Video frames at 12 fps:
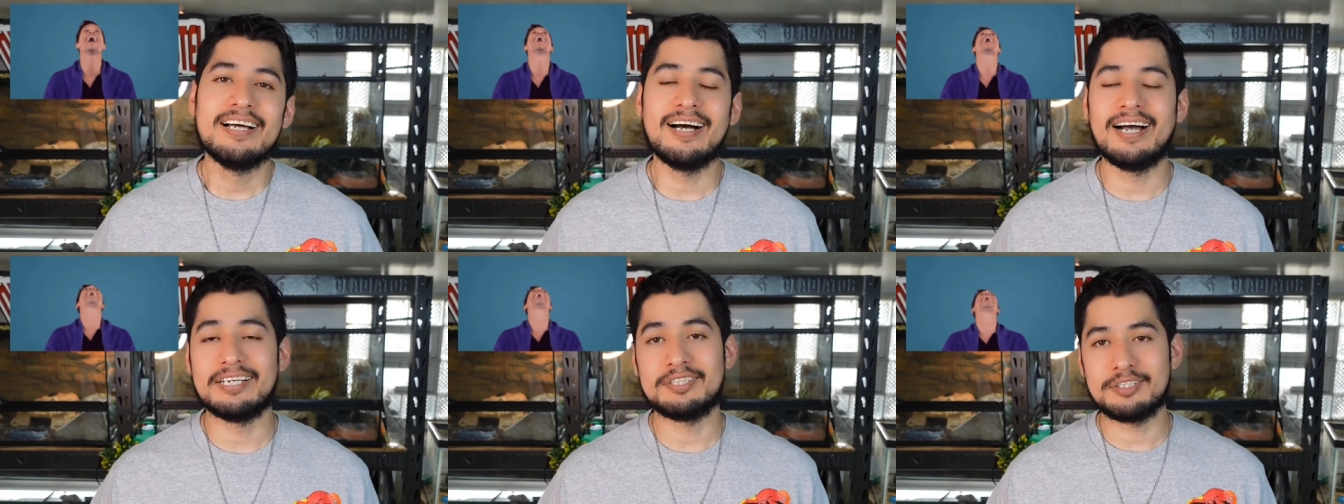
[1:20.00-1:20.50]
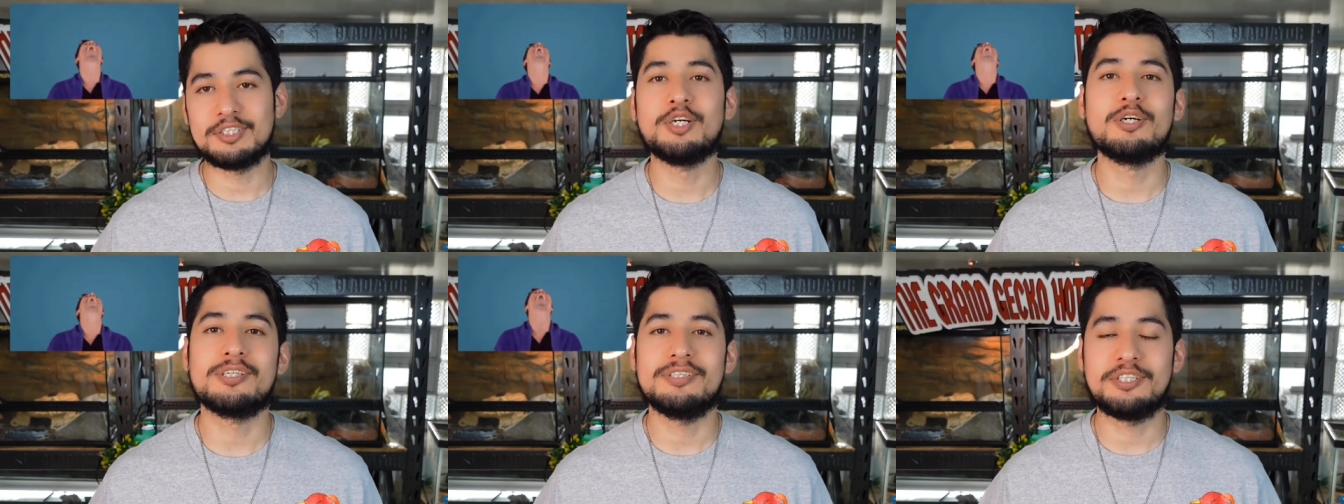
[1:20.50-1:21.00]
uh, she
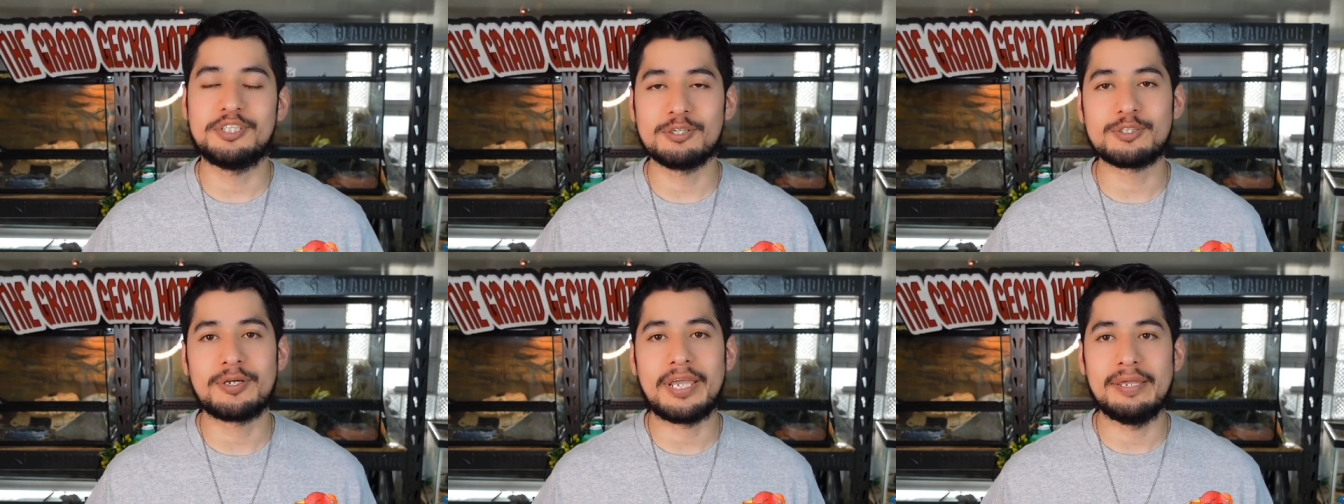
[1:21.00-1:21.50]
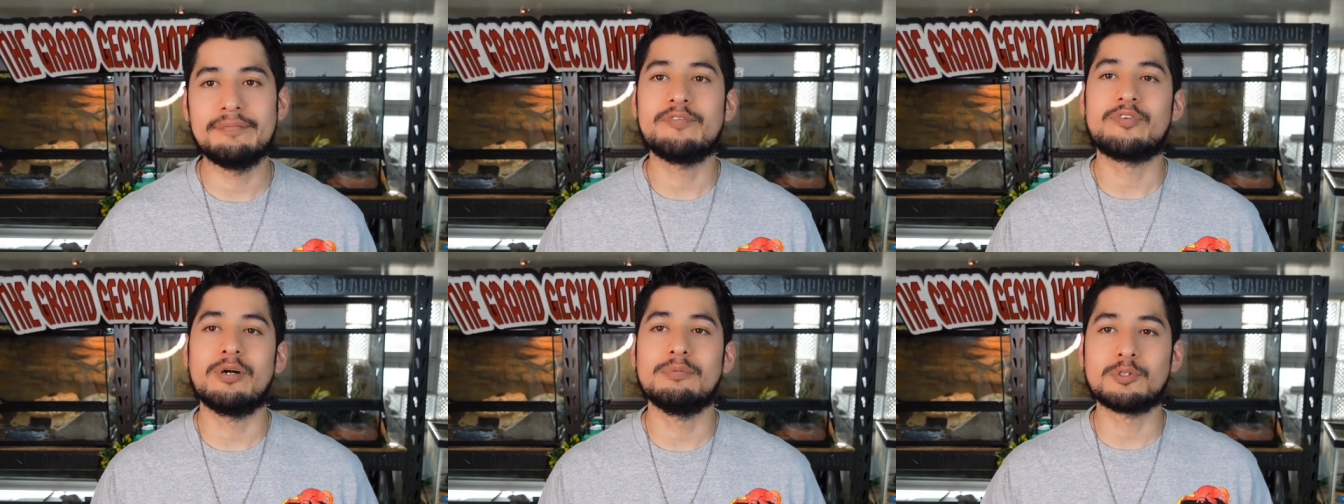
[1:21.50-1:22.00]
she also came
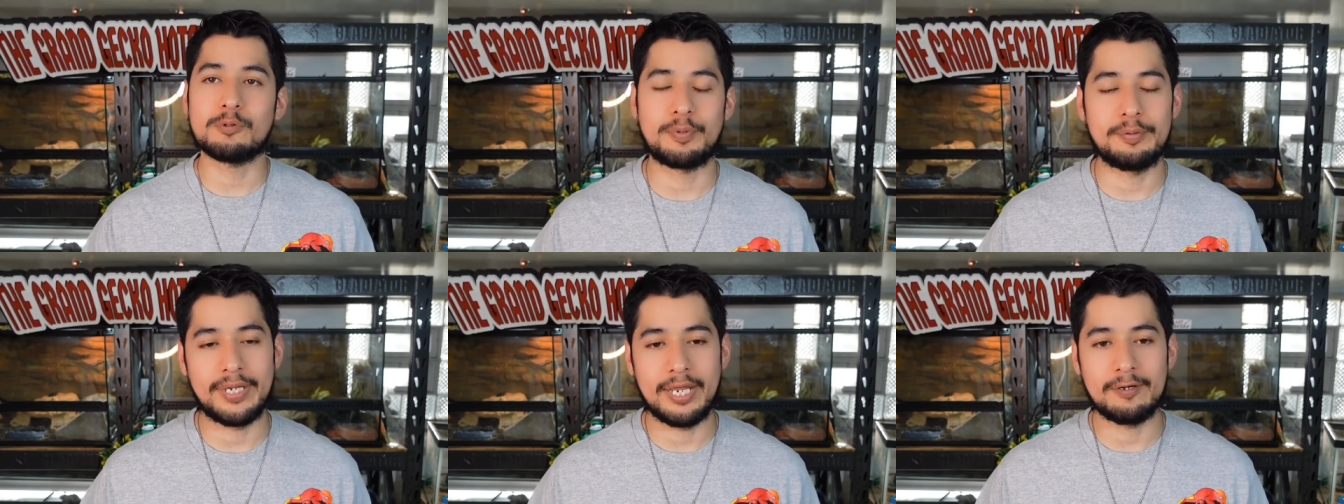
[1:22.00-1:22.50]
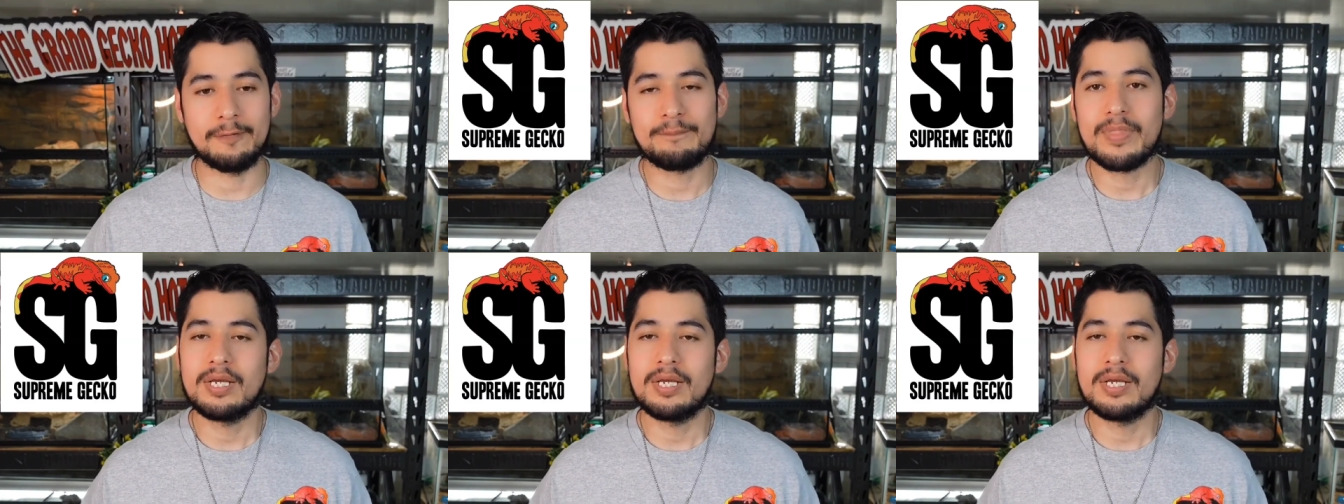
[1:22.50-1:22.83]
from Supreme Gecko.